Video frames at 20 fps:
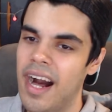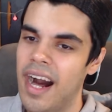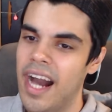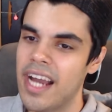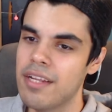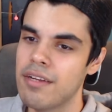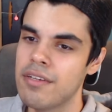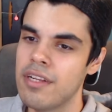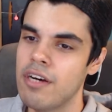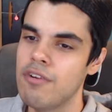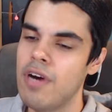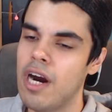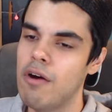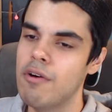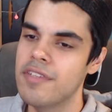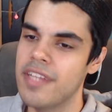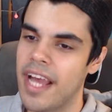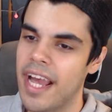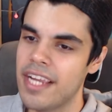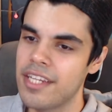I don't know how
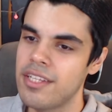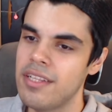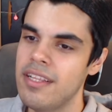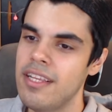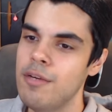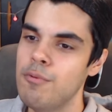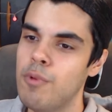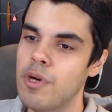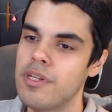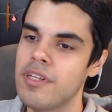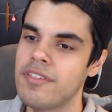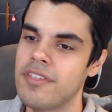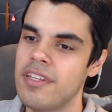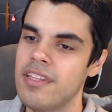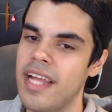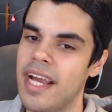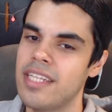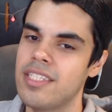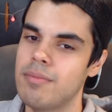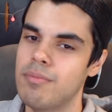it actually won a
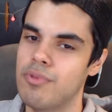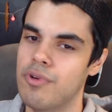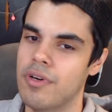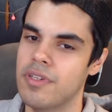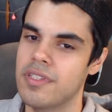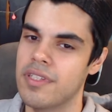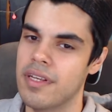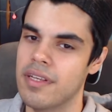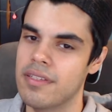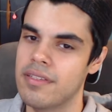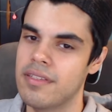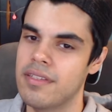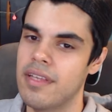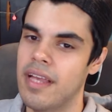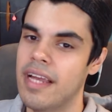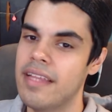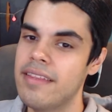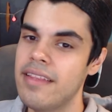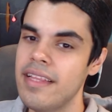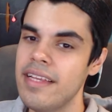selection process.
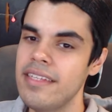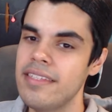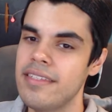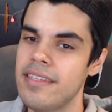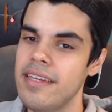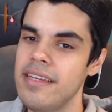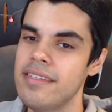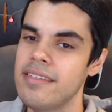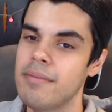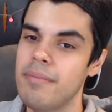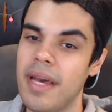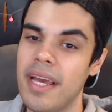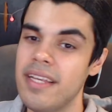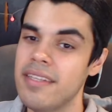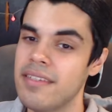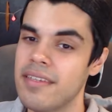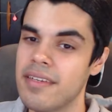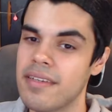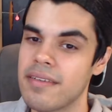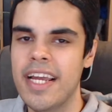At least he's
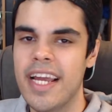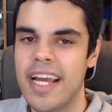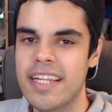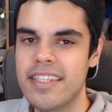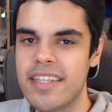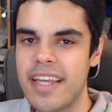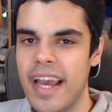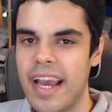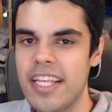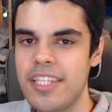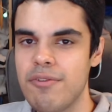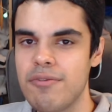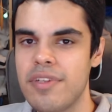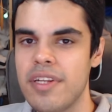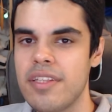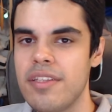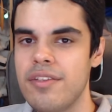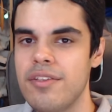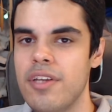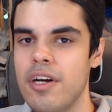amazing. In case you
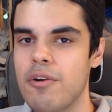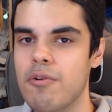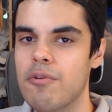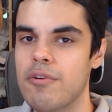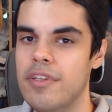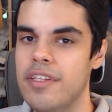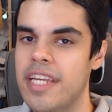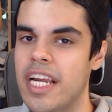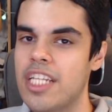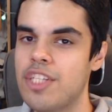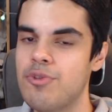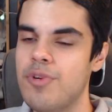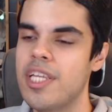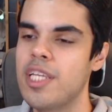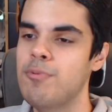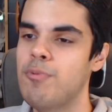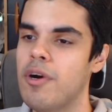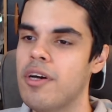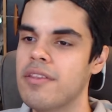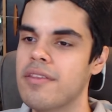didn't know, Jendrik
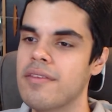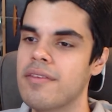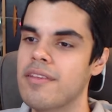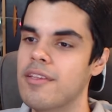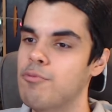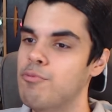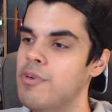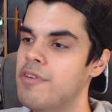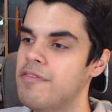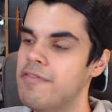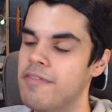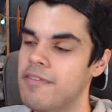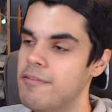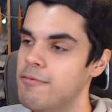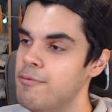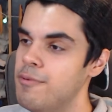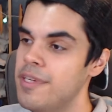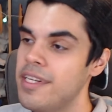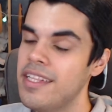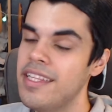won with
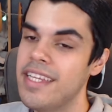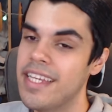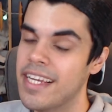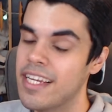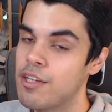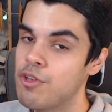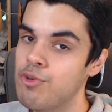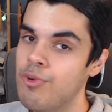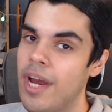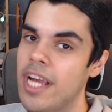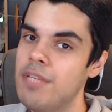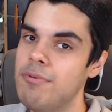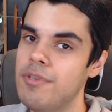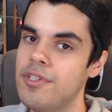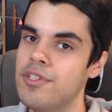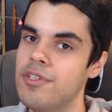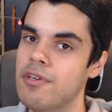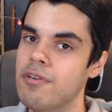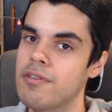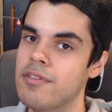really a great
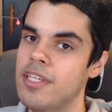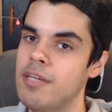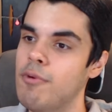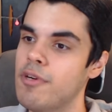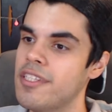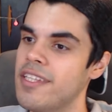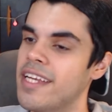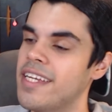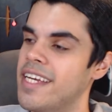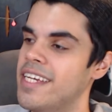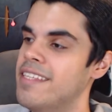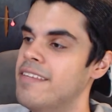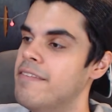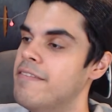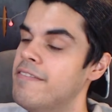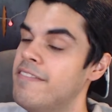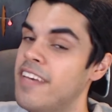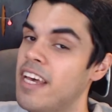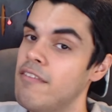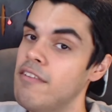result. He was like in a
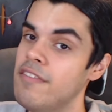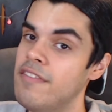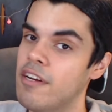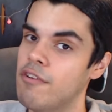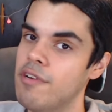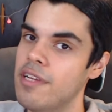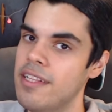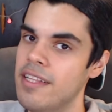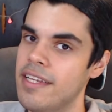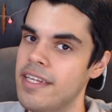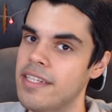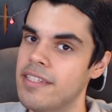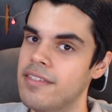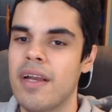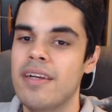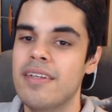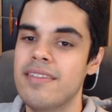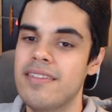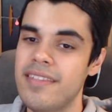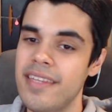very, very lead.
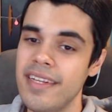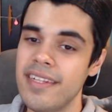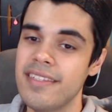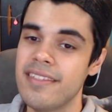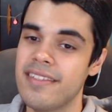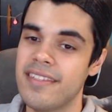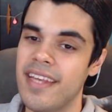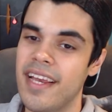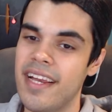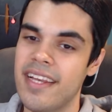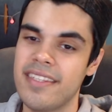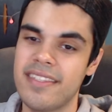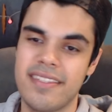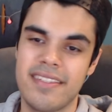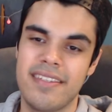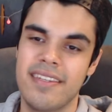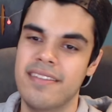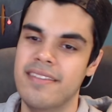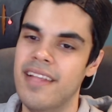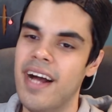Seal
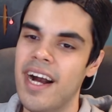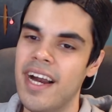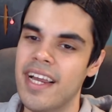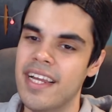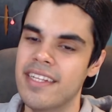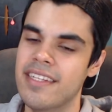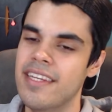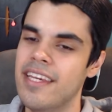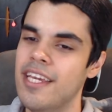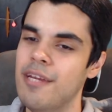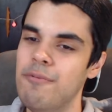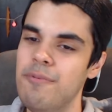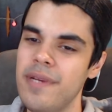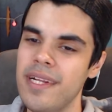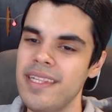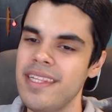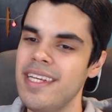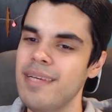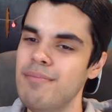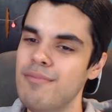says, 9. He
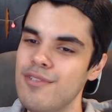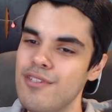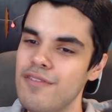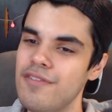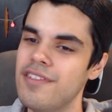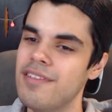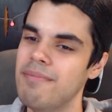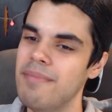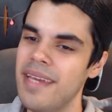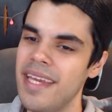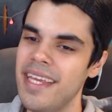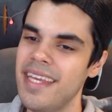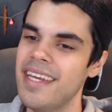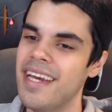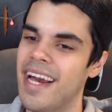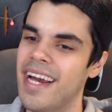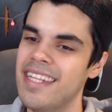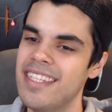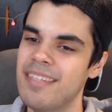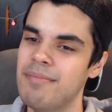really moves me
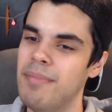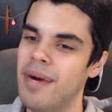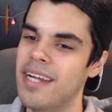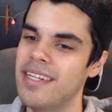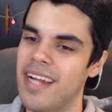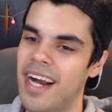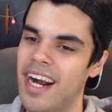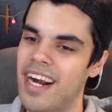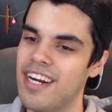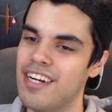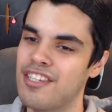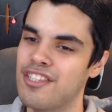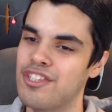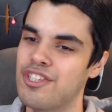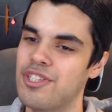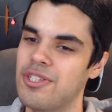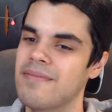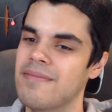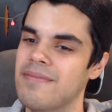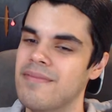and mein
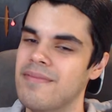Arsch.